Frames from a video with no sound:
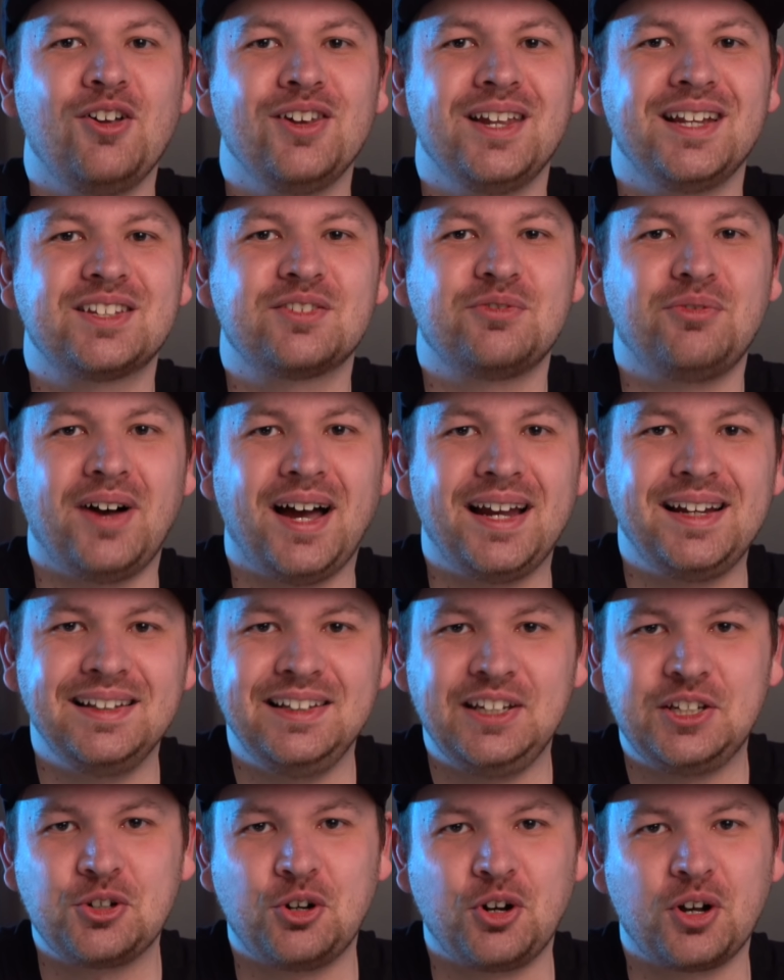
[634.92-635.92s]
let's
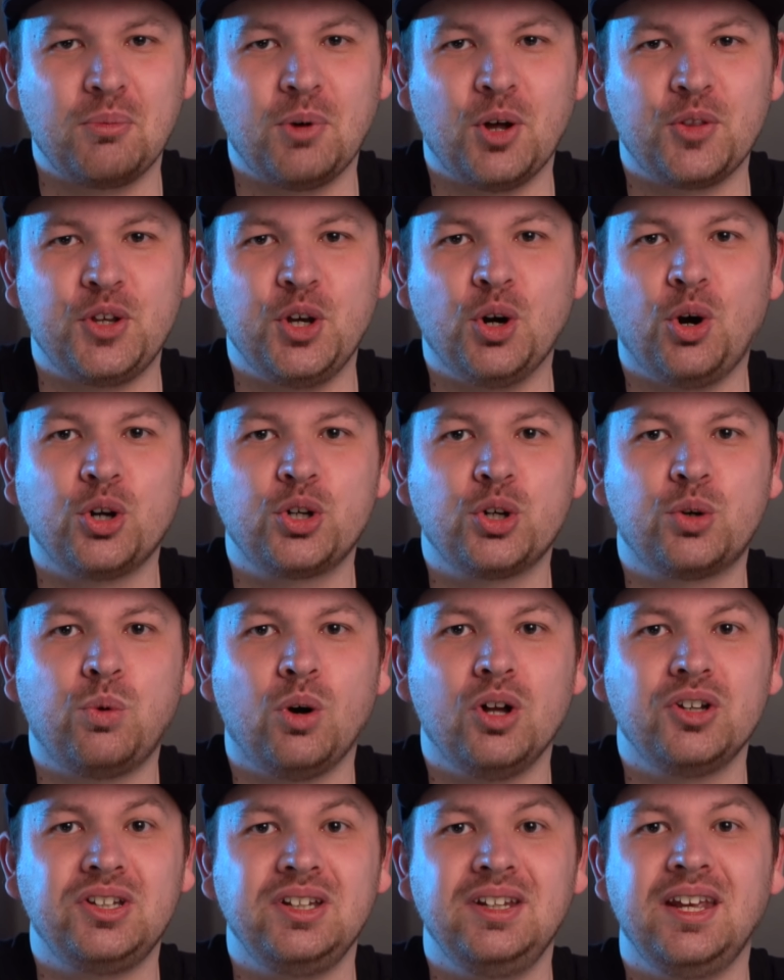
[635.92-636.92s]
finally talk about the audio
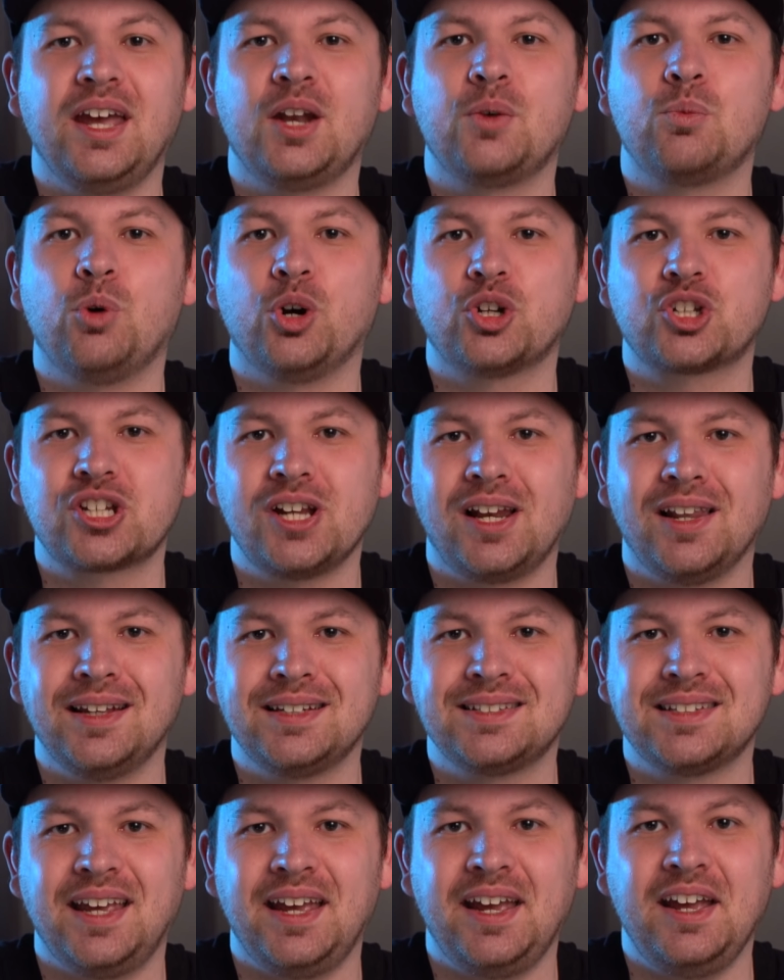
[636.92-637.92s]
quality, and what shall I
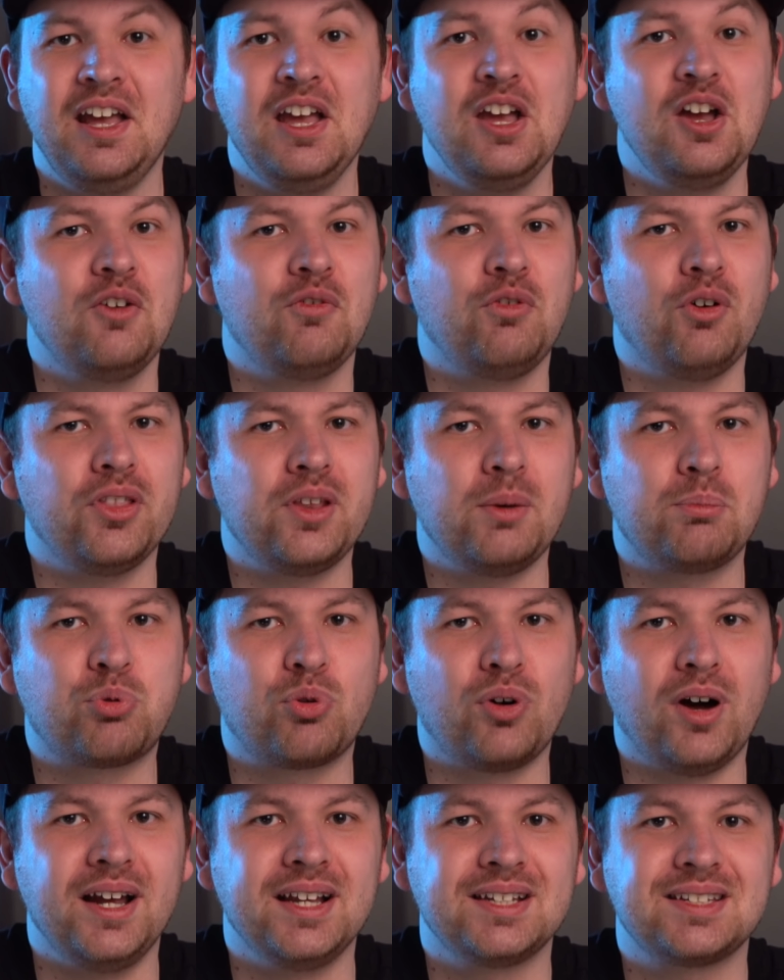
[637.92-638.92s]
say, for their
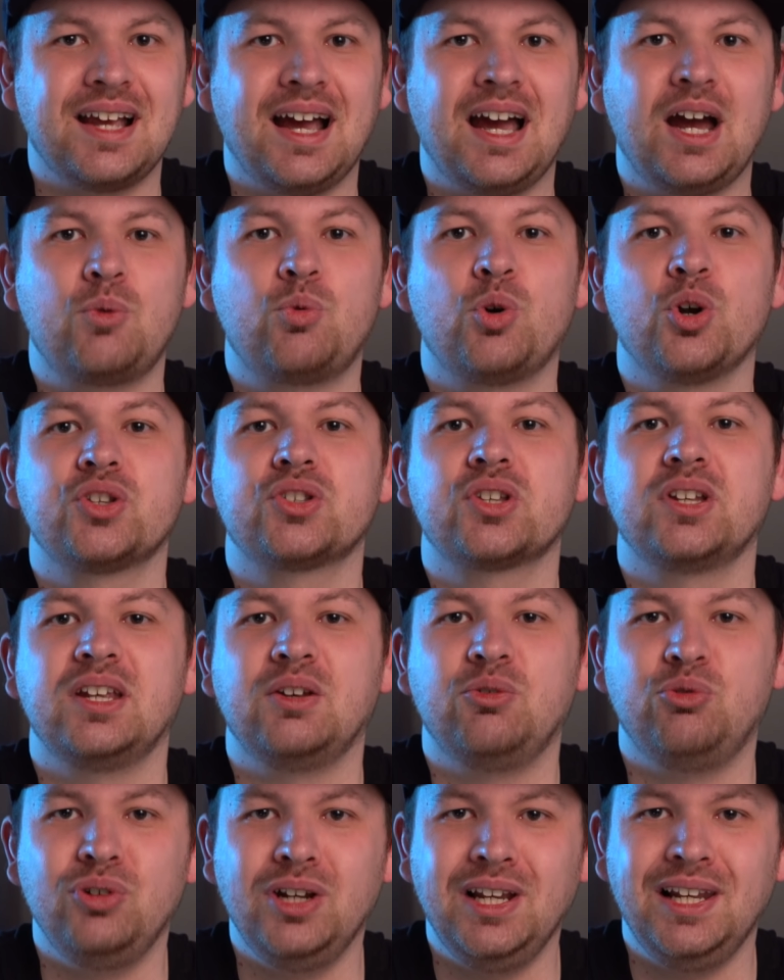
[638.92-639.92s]
price I was
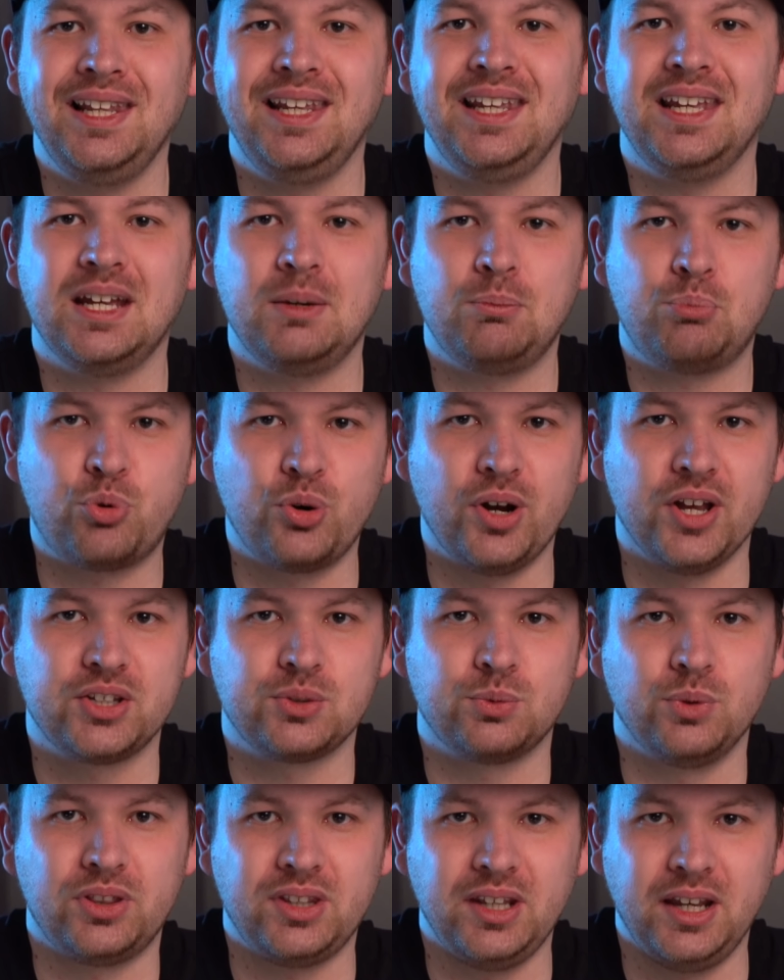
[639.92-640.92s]
really
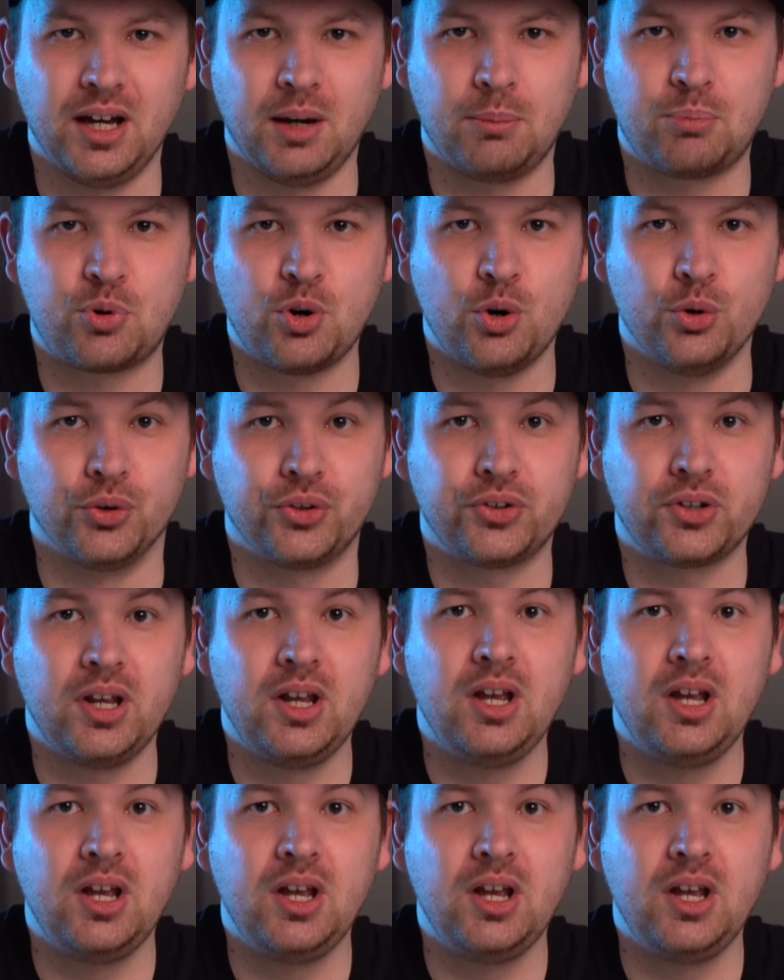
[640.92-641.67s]
impressed with the Air Pros.